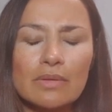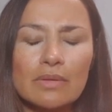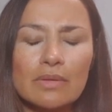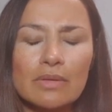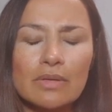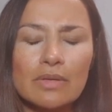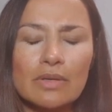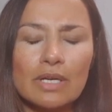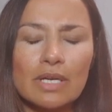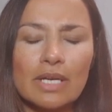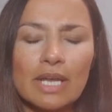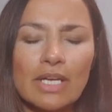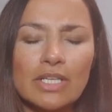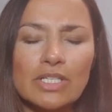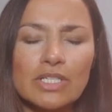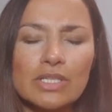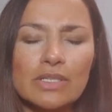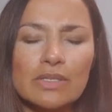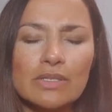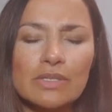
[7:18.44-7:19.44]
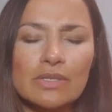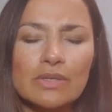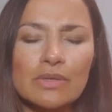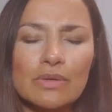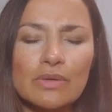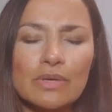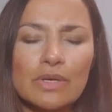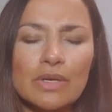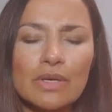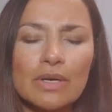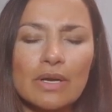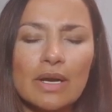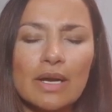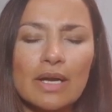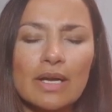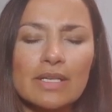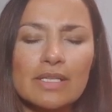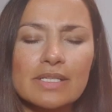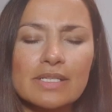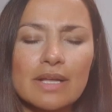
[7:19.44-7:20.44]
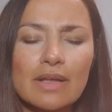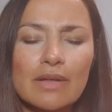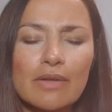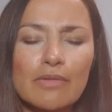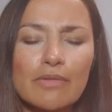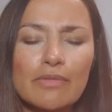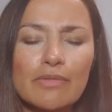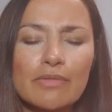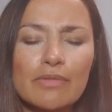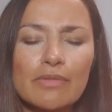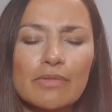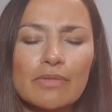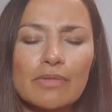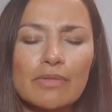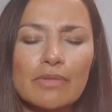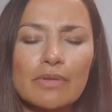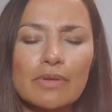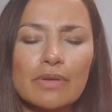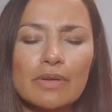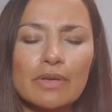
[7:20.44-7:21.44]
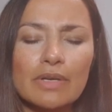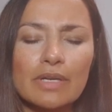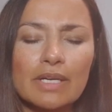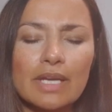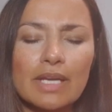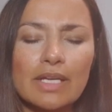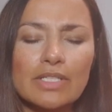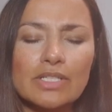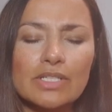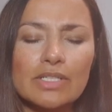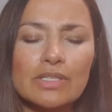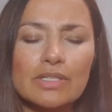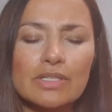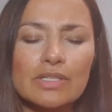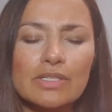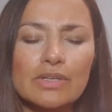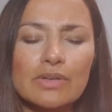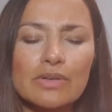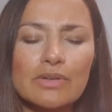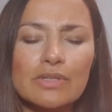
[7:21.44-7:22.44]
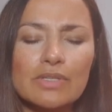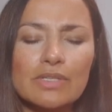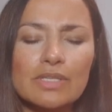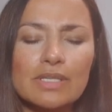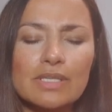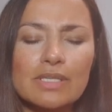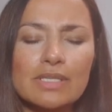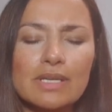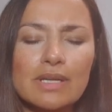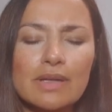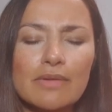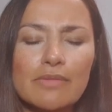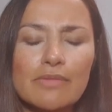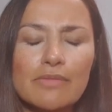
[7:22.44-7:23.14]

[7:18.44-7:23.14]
Your connection to your higher self. Your connection to Source itself.